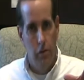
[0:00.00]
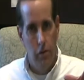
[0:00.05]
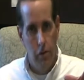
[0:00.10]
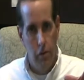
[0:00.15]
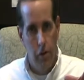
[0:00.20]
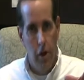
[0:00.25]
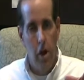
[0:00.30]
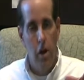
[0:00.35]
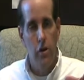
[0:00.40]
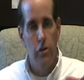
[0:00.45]

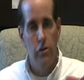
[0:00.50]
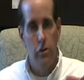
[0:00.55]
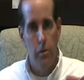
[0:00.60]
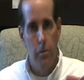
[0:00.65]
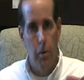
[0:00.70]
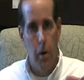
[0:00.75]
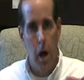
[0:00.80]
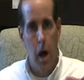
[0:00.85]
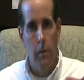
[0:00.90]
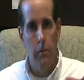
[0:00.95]
There's your
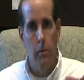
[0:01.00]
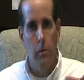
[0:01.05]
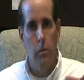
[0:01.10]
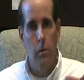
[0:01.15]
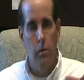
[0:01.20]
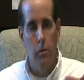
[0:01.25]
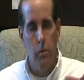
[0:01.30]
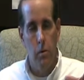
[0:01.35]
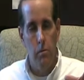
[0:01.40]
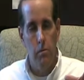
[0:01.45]
problem
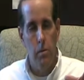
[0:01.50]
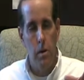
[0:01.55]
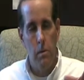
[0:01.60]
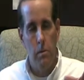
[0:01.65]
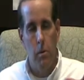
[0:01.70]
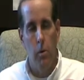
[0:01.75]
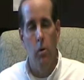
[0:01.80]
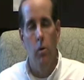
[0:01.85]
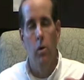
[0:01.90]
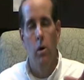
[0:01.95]
with
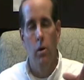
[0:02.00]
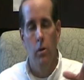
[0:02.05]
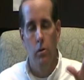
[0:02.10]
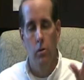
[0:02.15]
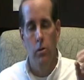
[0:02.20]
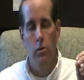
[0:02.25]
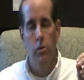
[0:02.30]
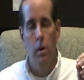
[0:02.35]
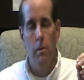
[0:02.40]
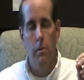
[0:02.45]
people,
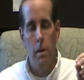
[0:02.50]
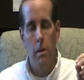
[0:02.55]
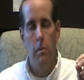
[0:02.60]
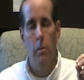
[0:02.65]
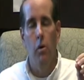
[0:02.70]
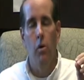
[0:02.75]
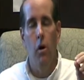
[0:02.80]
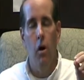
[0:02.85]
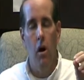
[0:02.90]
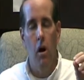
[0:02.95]
the reason why
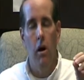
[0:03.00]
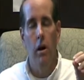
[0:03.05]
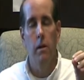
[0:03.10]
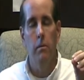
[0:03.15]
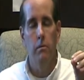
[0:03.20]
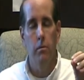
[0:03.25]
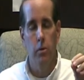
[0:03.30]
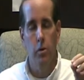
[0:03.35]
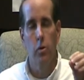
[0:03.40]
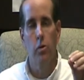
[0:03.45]
people aren't
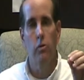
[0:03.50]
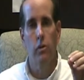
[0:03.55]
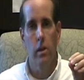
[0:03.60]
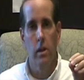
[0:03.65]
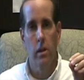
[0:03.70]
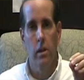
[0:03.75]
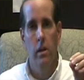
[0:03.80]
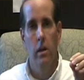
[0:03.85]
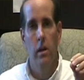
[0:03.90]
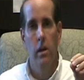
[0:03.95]

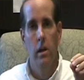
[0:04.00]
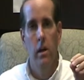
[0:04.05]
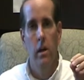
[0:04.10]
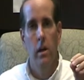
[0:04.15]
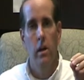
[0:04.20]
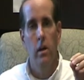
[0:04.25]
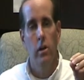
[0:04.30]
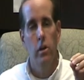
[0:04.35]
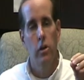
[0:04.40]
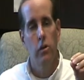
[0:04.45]
improving.
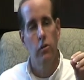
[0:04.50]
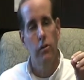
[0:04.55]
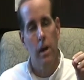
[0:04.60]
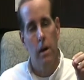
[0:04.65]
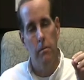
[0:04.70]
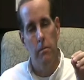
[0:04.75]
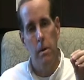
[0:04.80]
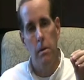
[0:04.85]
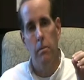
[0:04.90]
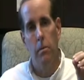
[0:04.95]
You've
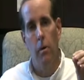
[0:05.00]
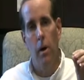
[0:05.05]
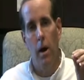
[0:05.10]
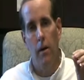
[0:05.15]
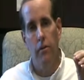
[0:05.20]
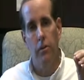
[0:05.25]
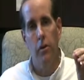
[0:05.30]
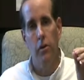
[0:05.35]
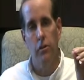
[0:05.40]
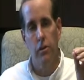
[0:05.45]
got people
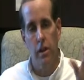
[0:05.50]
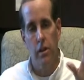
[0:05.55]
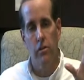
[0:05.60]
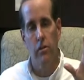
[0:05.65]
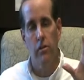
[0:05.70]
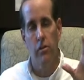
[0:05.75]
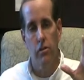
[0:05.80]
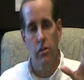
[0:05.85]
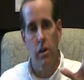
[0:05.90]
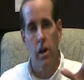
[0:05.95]
out there
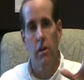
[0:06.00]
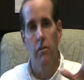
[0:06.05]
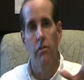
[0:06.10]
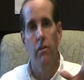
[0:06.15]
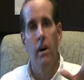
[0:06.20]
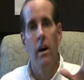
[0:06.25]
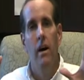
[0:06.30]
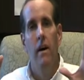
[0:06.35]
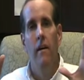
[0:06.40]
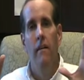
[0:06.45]
teaching stuff
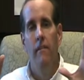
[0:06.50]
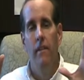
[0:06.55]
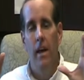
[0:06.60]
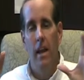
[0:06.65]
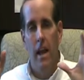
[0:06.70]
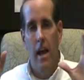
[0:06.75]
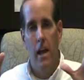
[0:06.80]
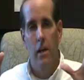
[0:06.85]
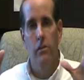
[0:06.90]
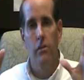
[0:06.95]

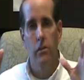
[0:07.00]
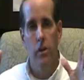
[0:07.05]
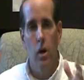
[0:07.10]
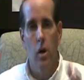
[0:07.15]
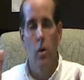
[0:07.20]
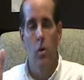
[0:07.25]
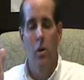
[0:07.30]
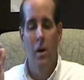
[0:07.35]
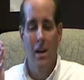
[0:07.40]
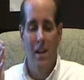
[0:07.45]
that has
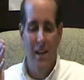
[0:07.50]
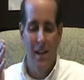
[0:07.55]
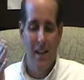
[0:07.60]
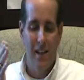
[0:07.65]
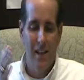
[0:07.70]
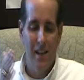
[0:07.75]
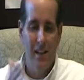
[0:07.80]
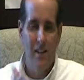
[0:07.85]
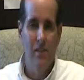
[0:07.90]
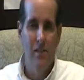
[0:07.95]
no
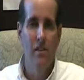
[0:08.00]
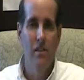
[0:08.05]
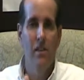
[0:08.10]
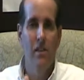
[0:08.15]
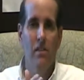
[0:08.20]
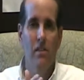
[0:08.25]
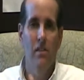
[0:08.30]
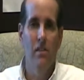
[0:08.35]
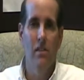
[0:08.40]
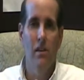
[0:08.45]

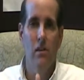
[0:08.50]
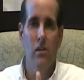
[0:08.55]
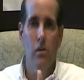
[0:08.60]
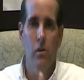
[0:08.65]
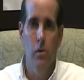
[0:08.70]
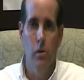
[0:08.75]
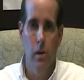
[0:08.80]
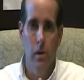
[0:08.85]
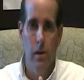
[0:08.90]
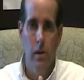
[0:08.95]
consistency
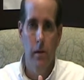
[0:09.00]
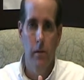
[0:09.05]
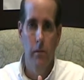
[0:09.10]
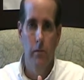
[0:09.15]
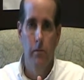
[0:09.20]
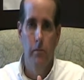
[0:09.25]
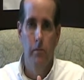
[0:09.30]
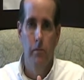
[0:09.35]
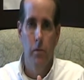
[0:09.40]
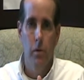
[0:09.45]
to it.
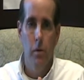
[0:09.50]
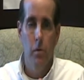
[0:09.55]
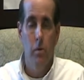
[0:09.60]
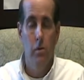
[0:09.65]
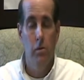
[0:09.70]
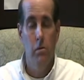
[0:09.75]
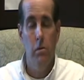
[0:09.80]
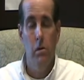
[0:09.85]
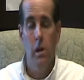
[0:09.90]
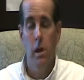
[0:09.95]

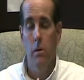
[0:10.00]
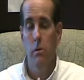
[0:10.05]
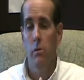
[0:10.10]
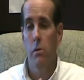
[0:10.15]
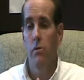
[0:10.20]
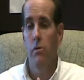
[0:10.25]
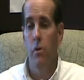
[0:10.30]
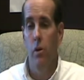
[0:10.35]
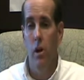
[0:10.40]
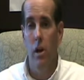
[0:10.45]
If someone comes to
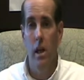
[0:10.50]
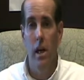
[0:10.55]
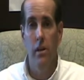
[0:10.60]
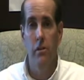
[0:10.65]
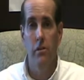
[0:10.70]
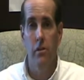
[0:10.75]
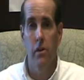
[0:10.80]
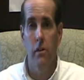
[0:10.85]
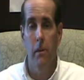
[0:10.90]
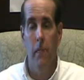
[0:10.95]
me for a
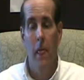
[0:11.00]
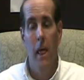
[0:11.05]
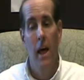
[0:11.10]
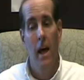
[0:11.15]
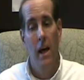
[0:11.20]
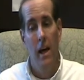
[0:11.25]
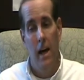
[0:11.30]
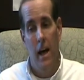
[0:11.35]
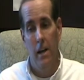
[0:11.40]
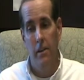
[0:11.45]
lesson,
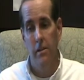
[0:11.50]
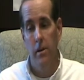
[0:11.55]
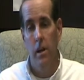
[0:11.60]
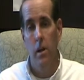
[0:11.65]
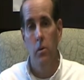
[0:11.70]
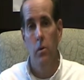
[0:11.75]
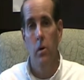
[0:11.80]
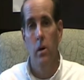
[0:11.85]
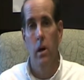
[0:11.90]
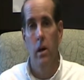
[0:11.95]
I tell
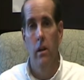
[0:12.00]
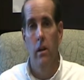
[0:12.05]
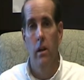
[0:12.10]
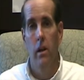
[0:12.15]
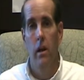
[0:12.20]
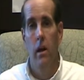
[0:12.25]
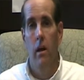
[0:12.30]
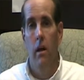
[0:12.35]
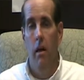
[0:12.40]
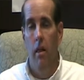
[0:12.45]
you what,
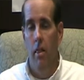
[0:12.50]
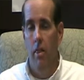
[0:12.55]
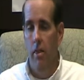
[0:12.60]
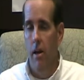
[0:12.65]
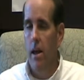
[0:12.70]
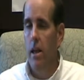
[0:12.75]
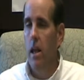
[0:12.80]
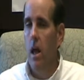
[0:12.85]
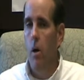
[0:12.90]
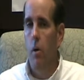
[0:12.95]

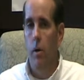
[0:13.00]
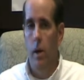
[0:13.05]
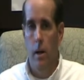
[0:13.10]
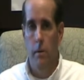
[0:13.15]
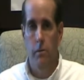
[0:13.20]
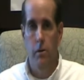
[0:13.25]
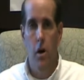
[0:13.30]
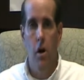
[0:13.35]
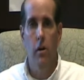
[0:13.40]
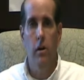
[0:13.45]
they know what
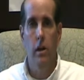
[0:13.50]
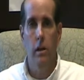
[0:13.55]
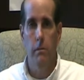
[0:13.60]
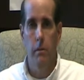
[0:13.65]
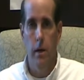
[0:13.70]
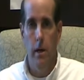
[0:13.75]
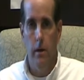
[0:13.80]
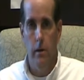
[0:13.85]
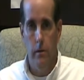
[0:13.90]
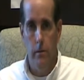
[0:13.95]
I'm talking
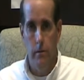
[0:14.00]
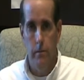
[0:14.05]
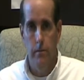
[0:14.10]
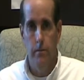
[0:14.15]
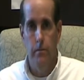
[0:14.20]
about.